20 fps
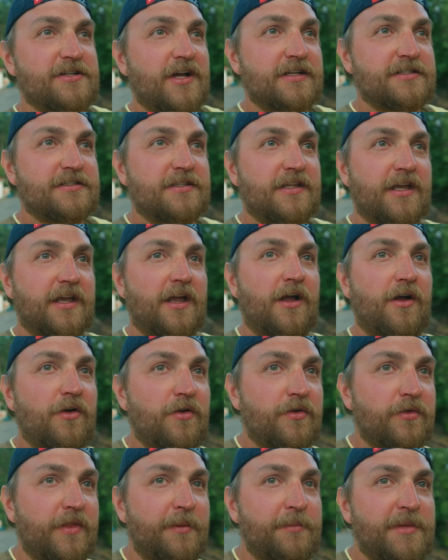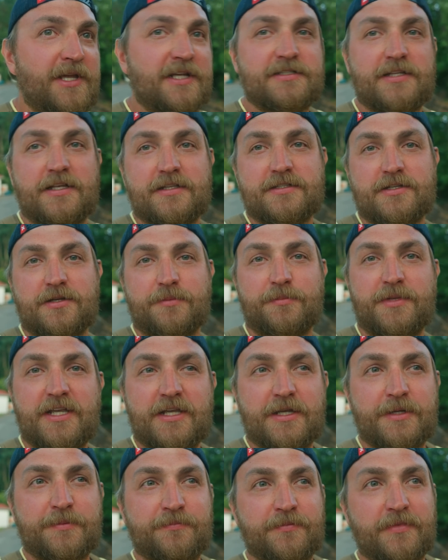Josh's like, oh, that makes sense to
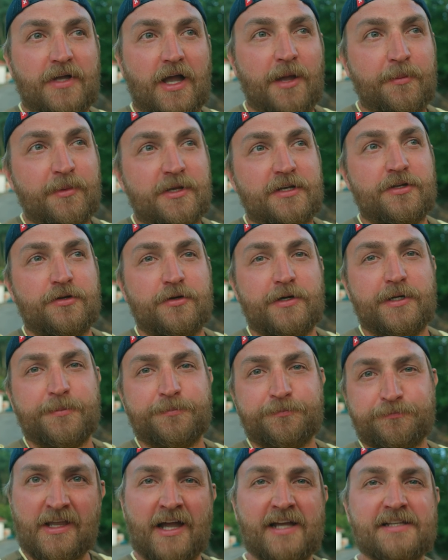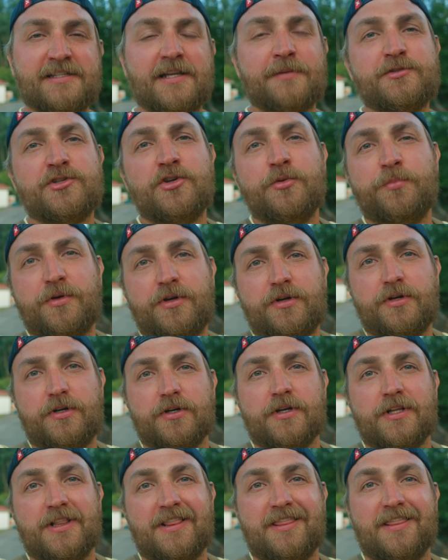me. I'm into it. As I'm
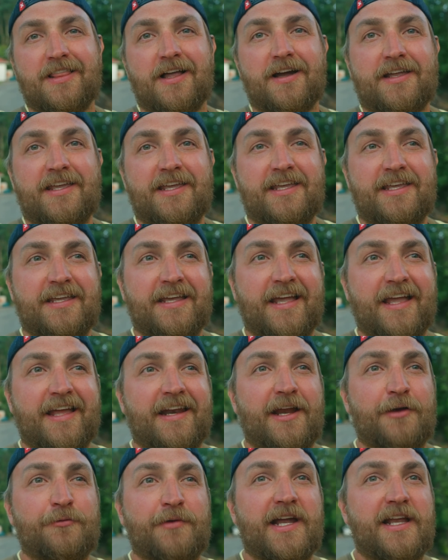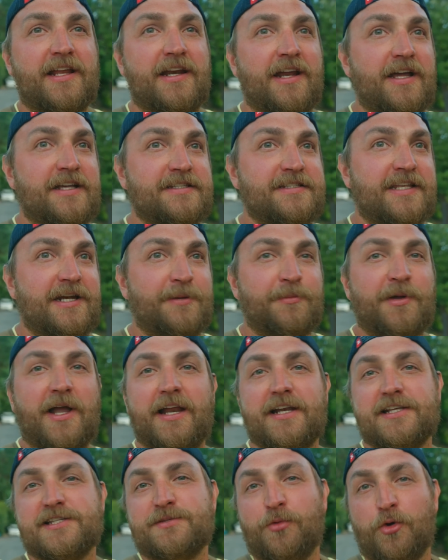super lucky and I recognize that I'm
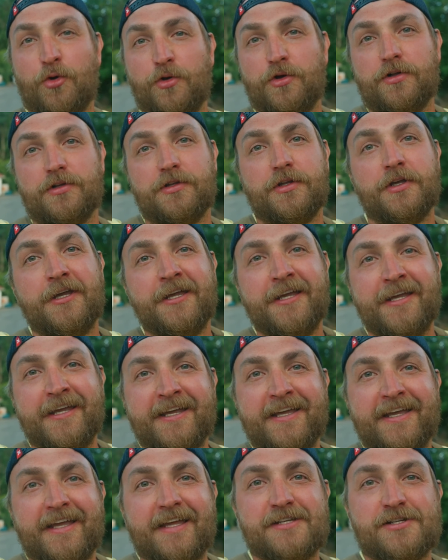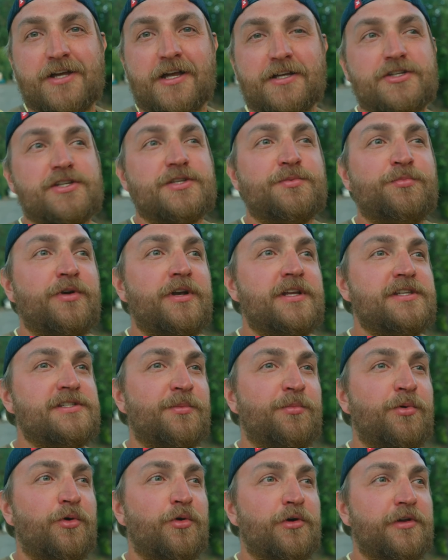kind of spoiled. And Josh is pretty
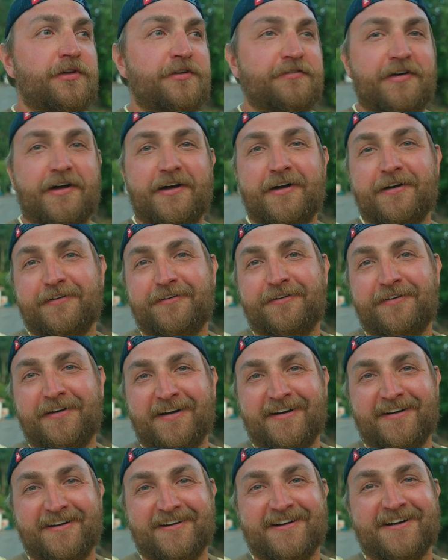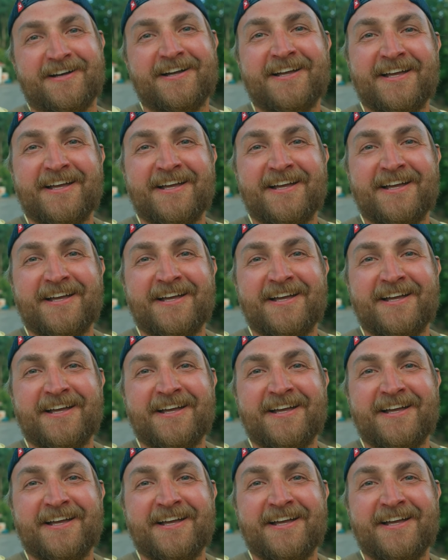supportive of